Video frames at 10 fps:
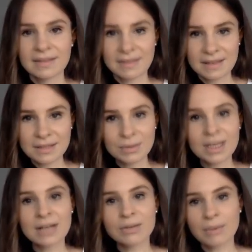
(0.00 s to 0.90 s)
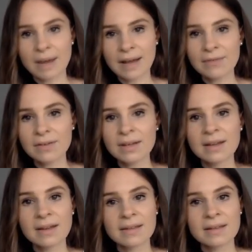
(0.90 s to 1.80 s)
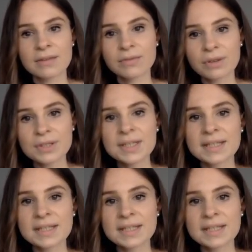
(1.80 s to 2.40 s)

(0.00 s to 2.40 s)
Thus, we can derive that if consent